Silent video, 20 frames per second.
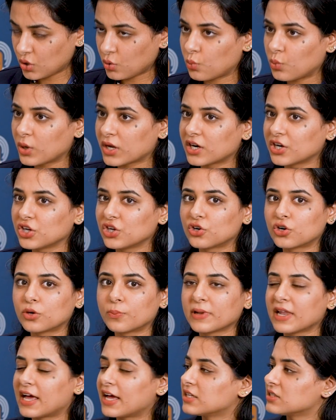What are your
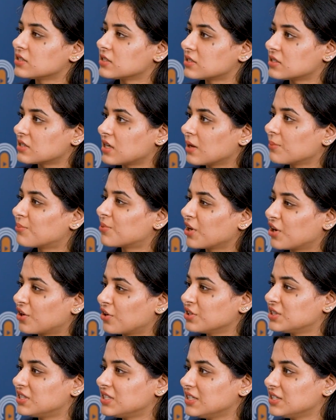plans and
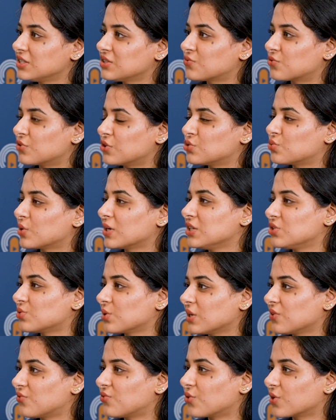priorities for
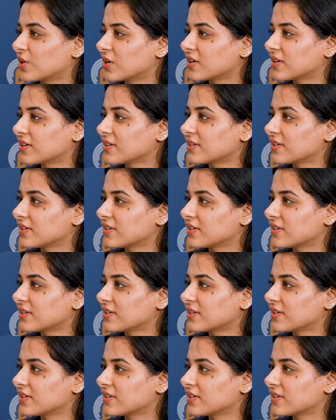2024?